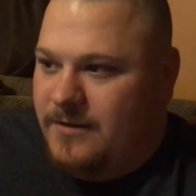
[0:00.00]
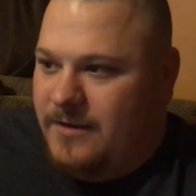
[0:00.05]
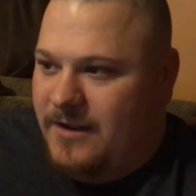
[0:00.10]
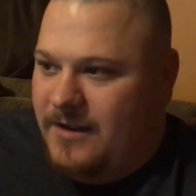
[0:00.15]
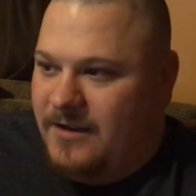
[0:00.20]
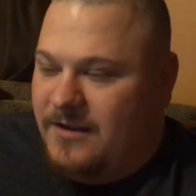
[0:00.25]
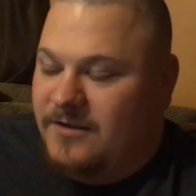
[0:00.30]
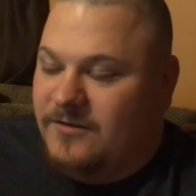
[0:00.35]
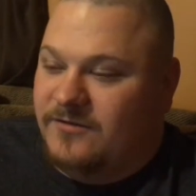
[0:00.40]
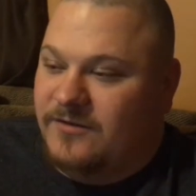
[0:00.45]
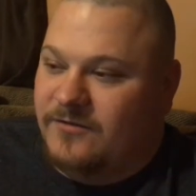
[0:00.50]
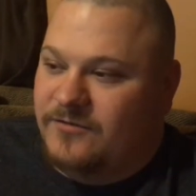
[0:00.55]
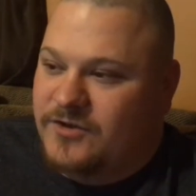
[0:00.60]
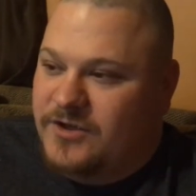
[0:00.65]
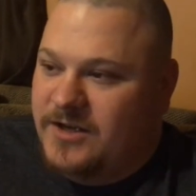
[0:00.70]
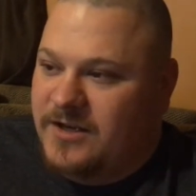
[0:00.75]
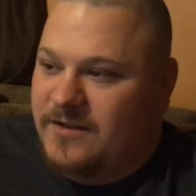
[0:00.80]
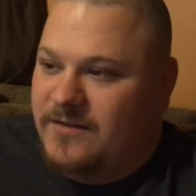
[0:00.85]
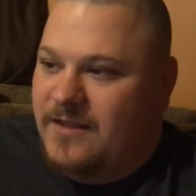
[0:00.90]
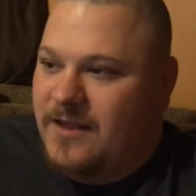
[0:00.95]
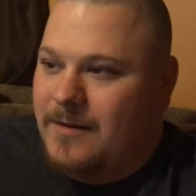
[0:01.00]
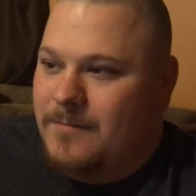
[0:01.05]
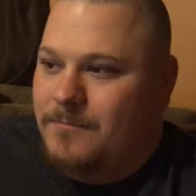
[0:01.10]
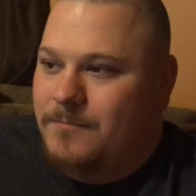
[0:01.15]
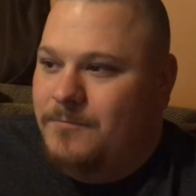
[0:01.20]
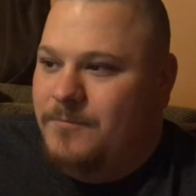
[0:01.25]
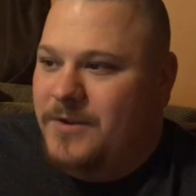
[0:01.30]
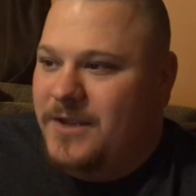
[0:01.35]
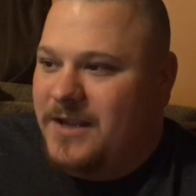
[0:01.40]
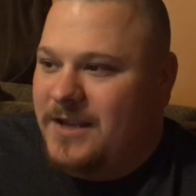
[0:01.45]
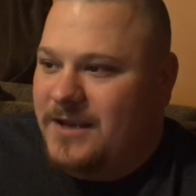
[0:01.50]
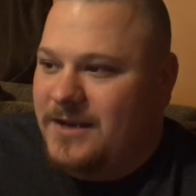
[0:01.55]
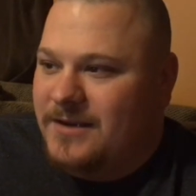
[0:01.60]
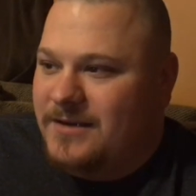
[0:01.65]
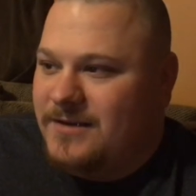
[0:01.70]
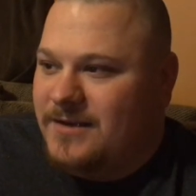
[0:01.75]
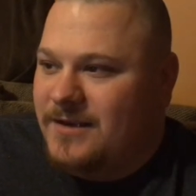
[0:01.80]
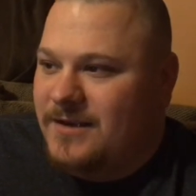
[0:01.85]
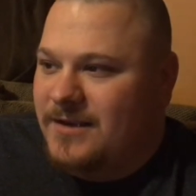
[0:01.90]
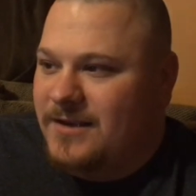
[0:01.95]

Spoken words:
Because if she can then beat